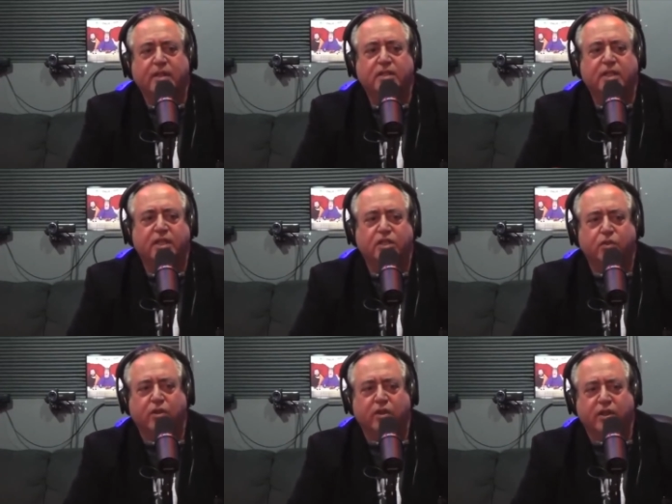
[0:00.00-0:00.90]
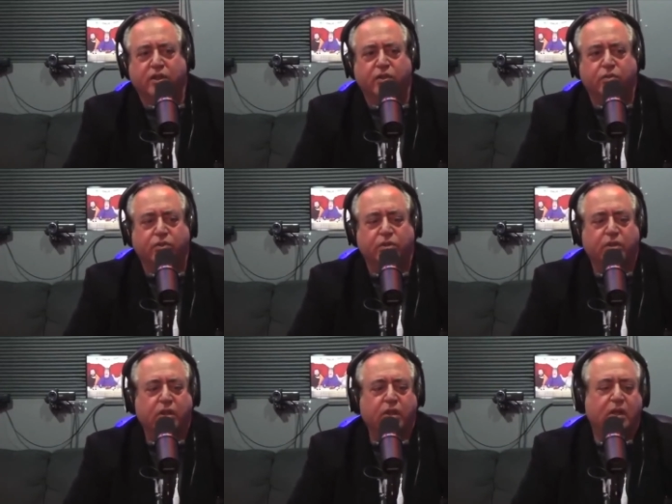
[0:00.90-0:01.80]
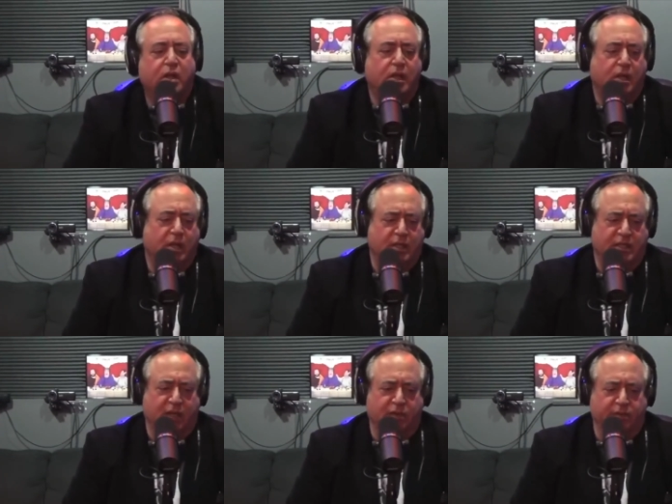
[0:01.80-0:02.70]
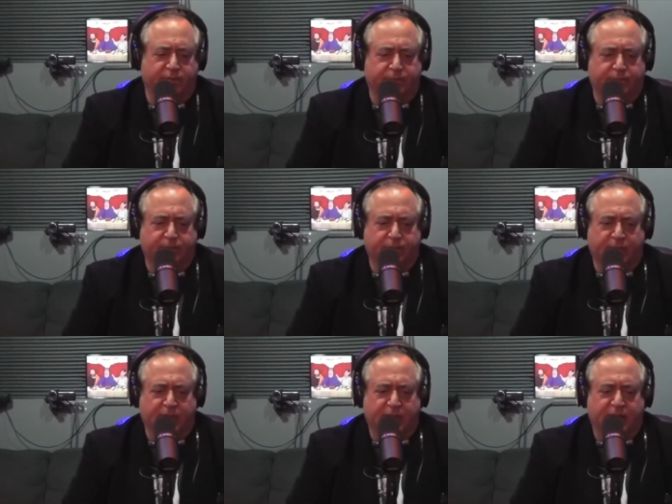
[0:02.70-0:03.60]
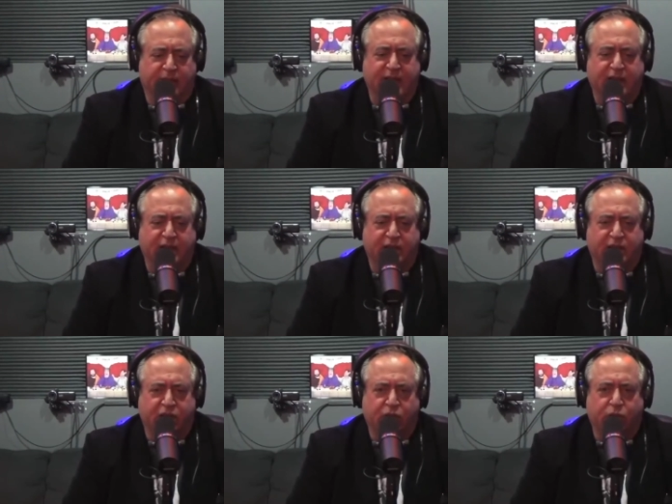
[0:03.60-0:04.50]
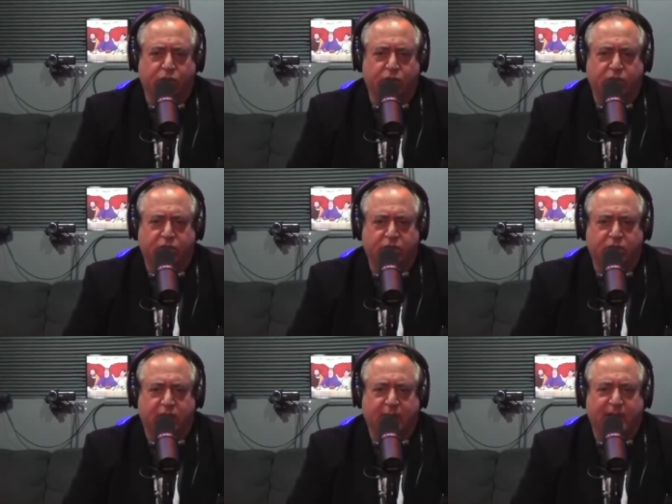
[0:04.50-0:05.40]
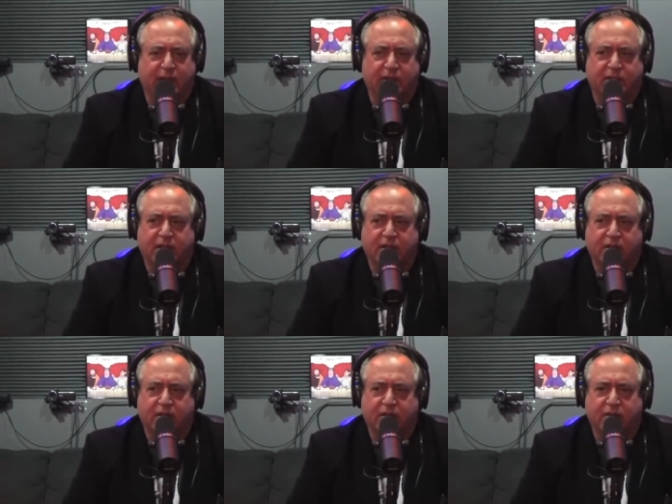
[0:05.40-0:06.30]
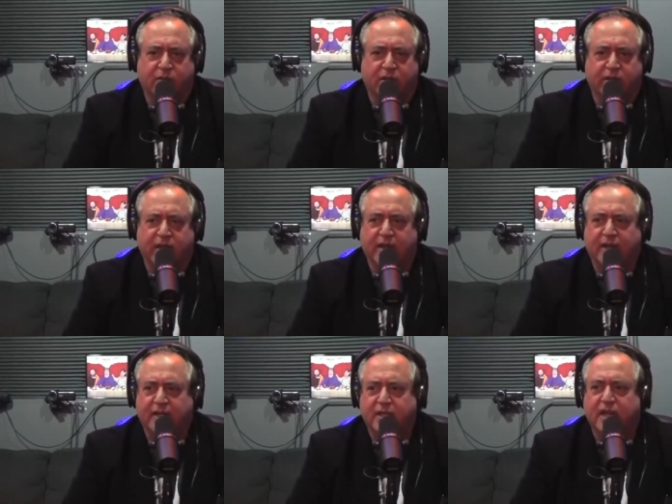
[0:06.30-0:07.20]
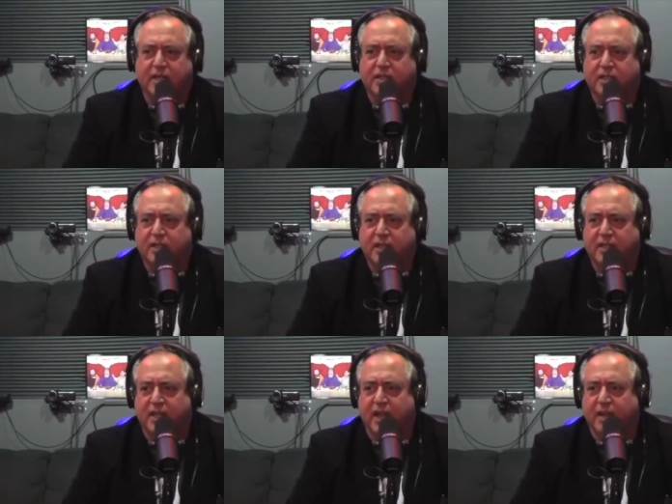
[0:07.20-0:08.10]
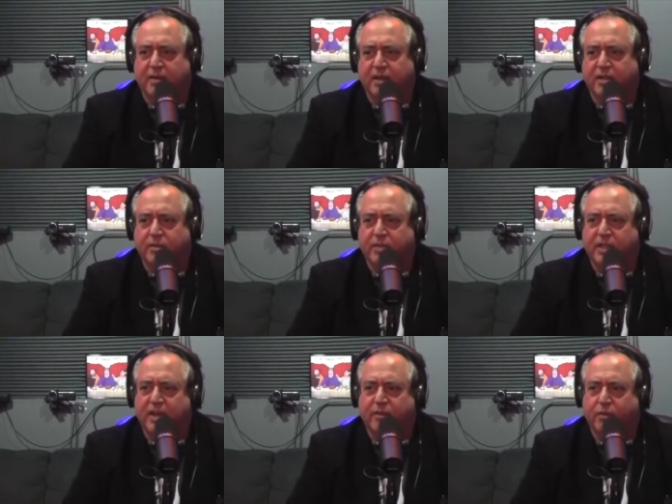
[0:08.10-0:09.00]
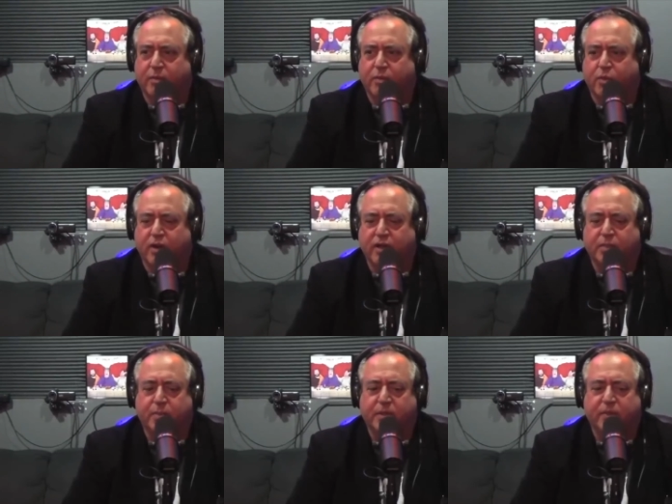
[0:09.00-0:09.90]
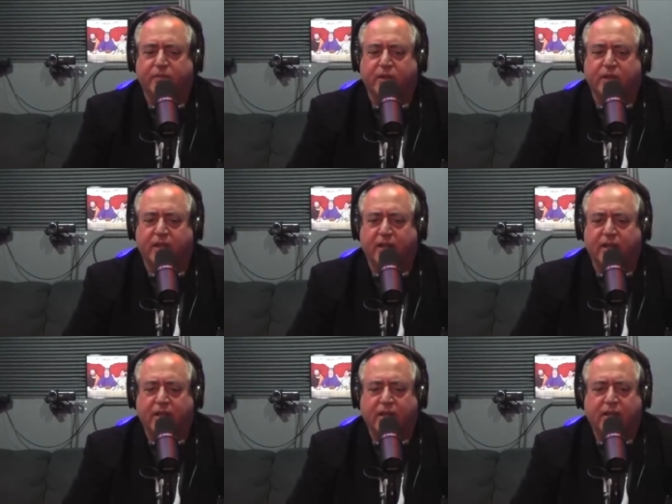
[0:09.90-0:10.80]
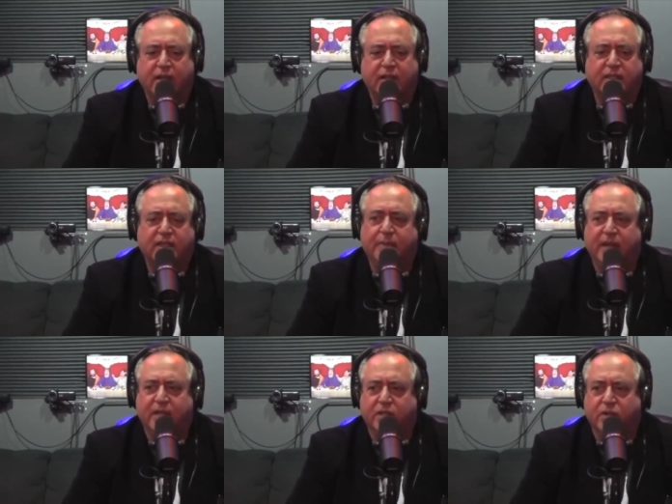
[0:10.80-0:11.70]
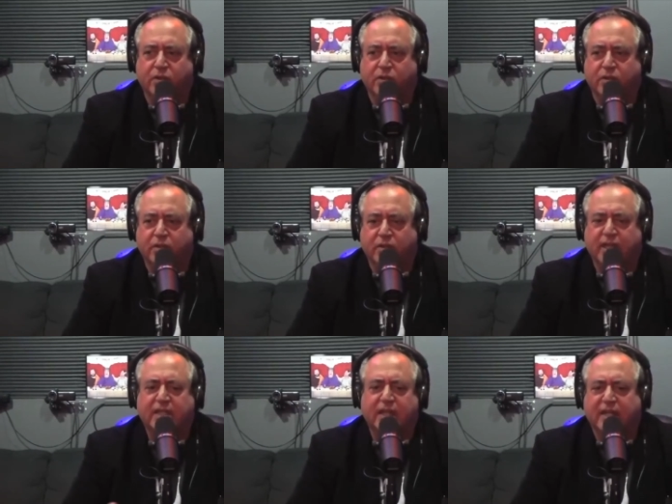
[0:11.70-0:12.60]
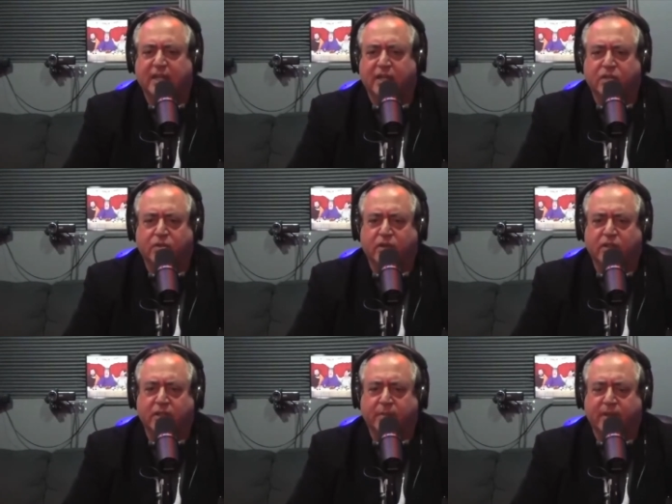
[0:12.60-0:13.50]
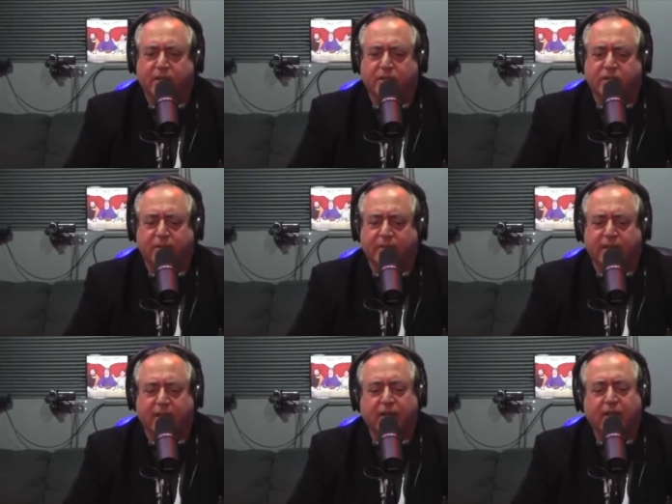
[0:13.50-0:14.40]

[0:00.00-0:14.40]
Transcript: said he saw it on the news so then the news came out and said, well, not he's nuts and he's lying because it was never reported. Specifically, CBS News. He said, I think I saw it on CBS something like that.